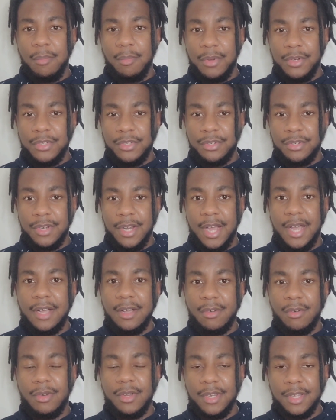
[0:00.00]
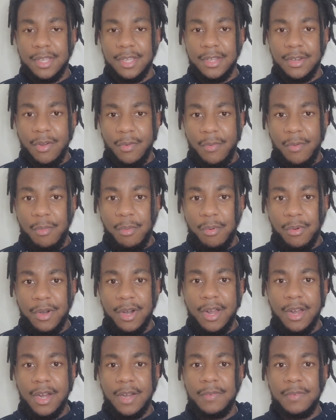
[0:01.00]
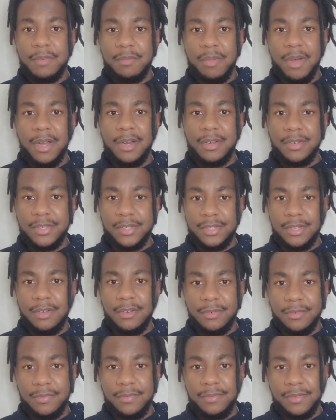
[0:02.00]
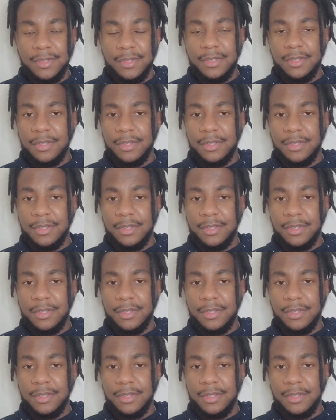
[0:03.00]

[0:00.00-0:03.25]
but you're not going to get over pornography by yourself.